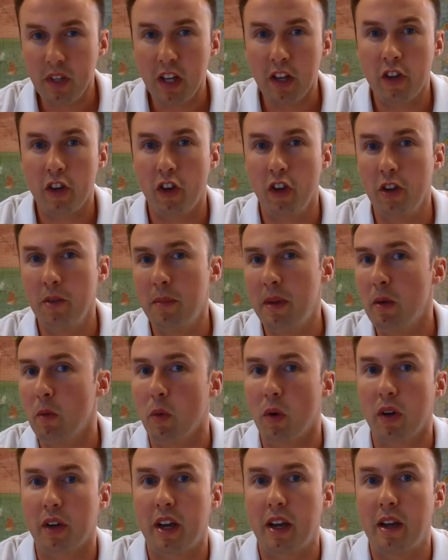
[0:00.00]
could be
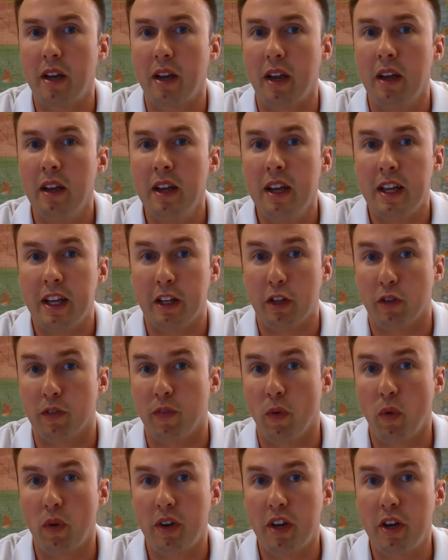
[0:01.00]
working either
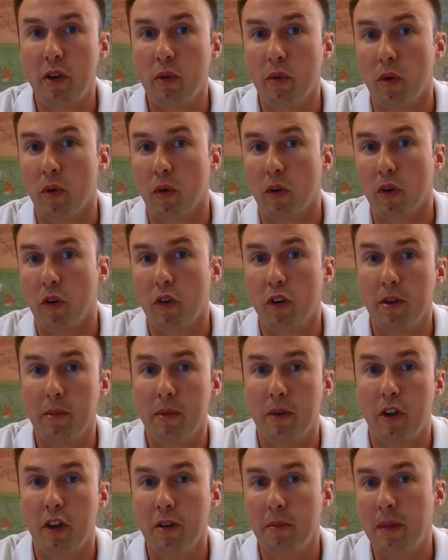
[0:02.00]
for you or could,
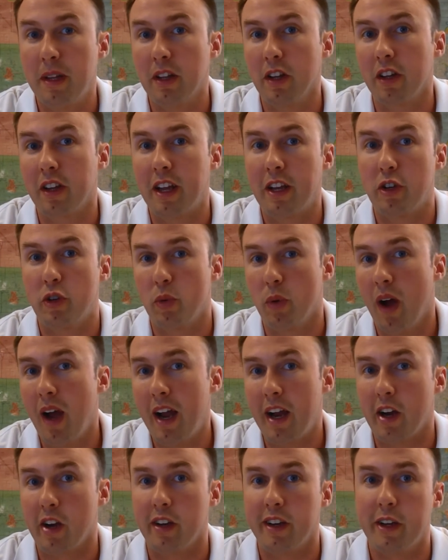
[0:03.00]
could be looking to
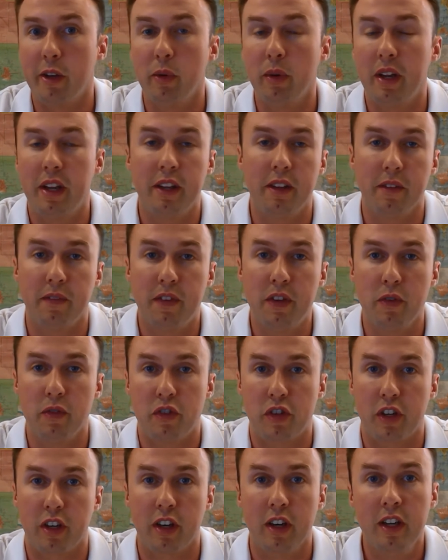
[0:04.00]
hire you in the
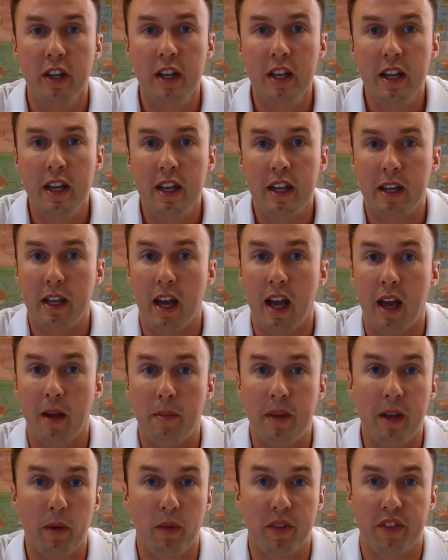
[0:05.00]
future. Uh, be
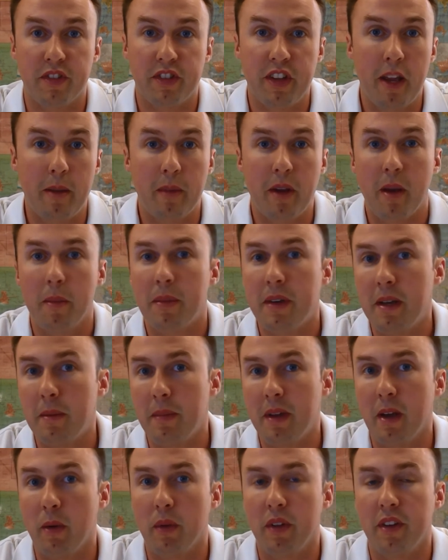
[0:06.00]
it with the same company, be
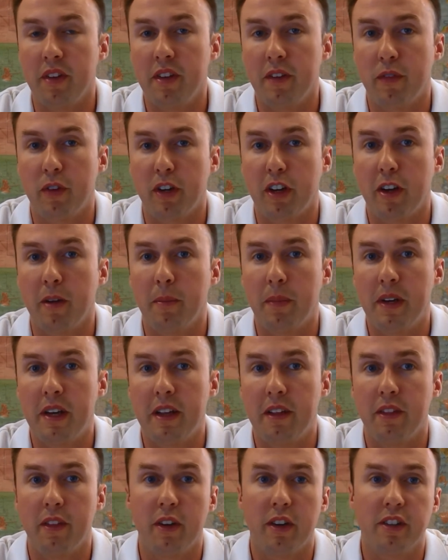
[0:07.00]
it with a different company,
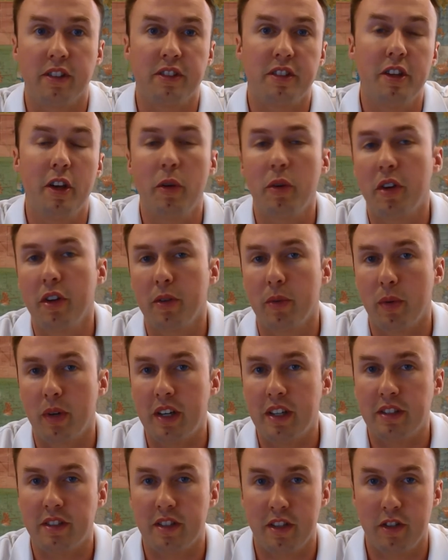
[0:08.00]
there is no good
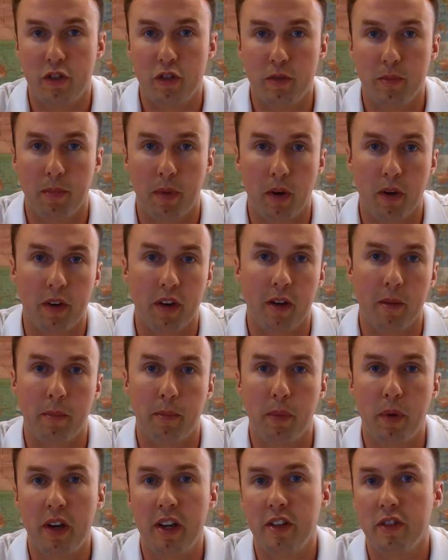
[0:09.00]
reason to burn a
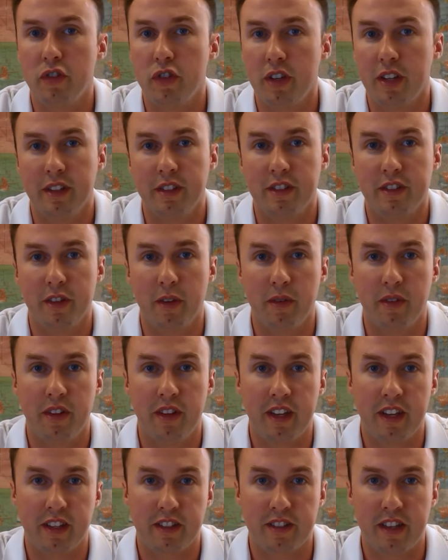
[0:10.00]
bridge, and so to the
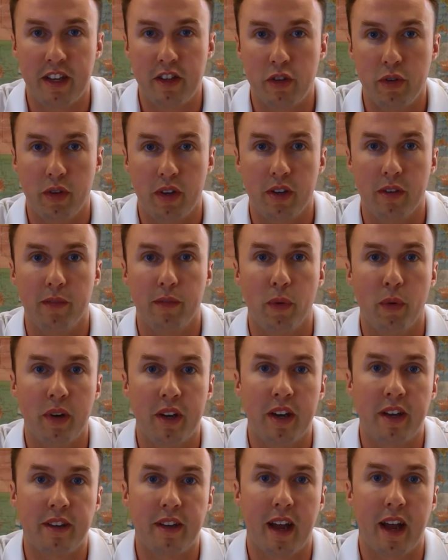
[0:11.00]
extent you can avoid
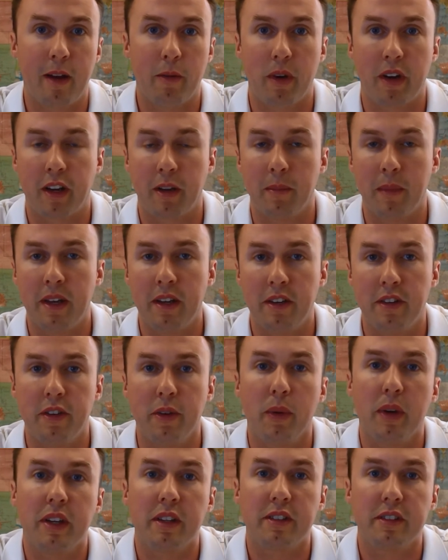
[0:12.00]
it, I recommend
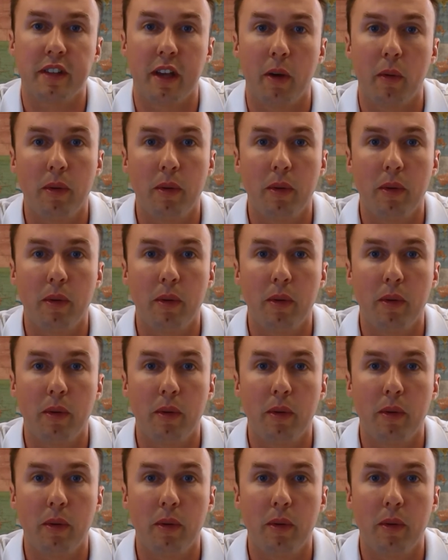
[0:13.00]
doing so.